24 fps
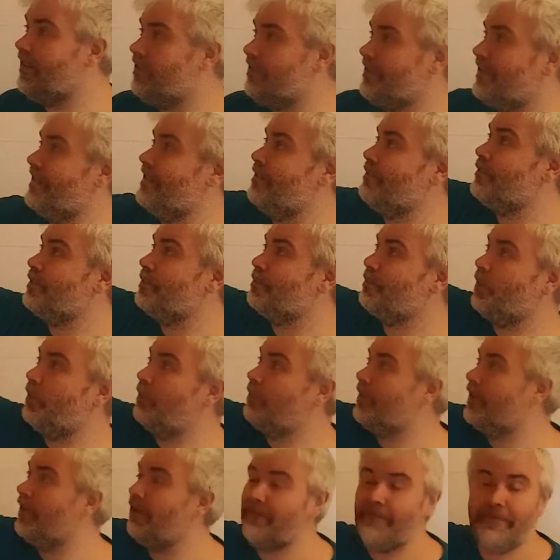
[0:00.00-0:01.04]
because this was
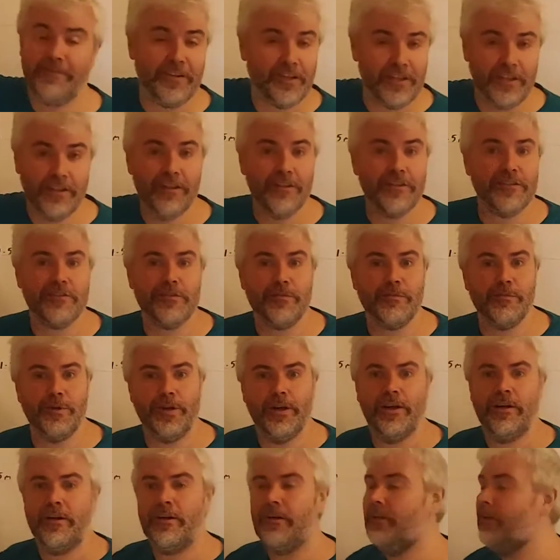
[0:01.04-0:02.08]
probably a field
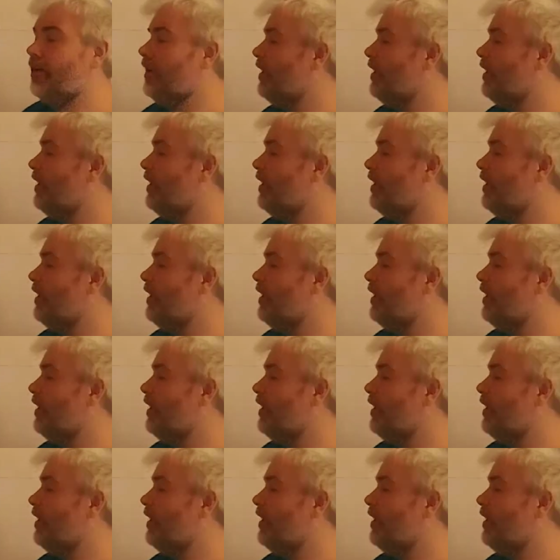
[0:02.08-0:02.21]
somewhere.